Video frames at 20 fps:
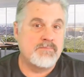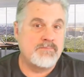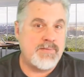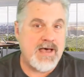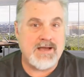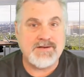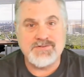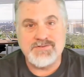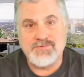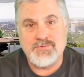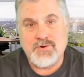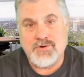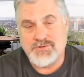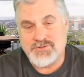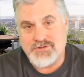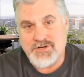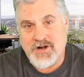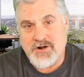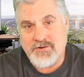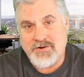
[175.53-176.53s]
back to our
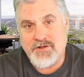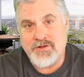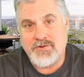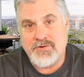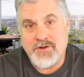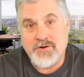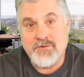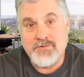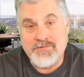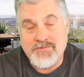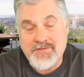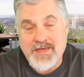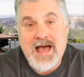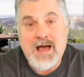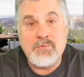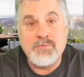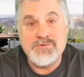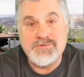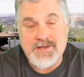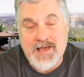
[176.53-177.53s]
scenario here,
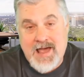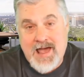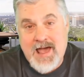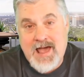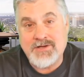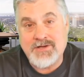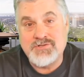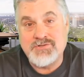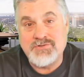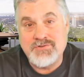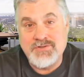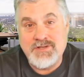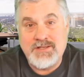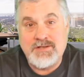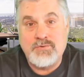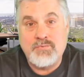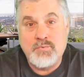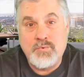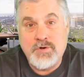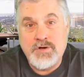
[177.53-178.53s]
that was
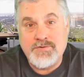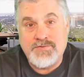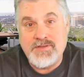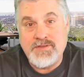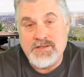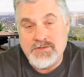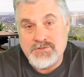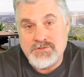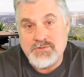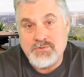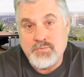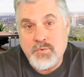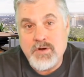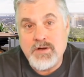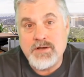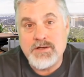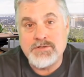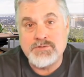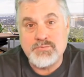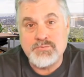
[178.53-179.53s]
actually what the issue
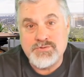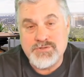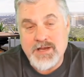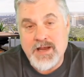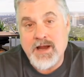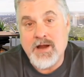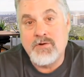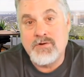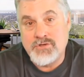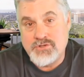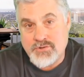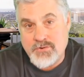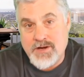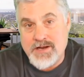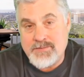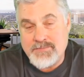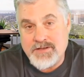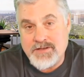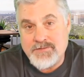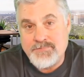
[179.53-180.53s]
was, was air
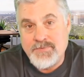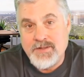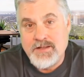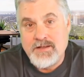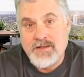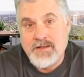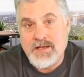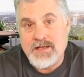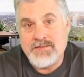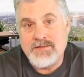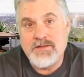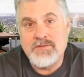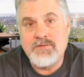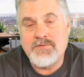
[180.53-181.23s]
entrainment. And the